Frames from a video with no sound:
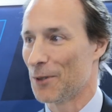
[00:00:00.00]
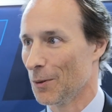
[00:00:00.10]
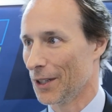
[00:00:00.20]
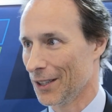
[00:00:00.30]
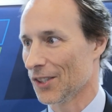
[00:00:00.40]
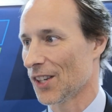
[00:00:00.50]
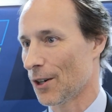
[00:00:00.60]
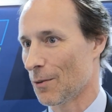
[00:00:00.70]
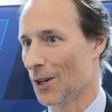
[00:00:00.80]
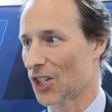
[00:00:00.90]
doing things that
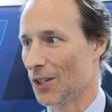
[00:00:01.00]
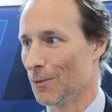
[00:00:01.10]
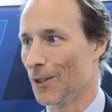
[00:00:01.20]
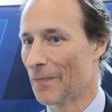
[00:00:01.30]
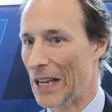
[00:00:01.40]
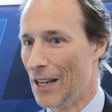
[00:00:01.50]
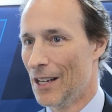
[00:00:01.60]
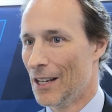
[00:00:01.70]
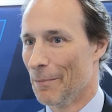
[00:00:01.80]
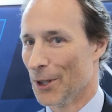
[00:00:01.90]
are questionable.
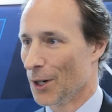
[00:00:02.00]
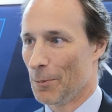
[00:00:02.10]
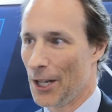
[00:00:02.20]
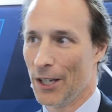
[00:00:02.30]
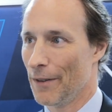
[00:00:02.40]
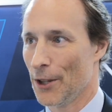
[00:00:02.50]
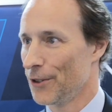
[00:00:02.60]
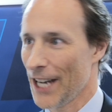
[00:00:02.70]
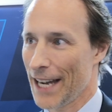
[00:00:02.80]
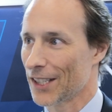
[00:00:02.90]
But there are plenty of
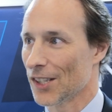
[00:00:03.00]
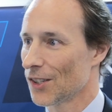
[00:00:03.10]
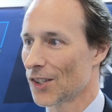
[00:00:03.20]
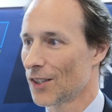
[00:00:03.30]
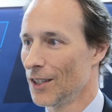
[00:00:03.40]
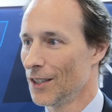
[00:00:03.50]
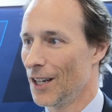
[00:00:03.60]
other DEXs.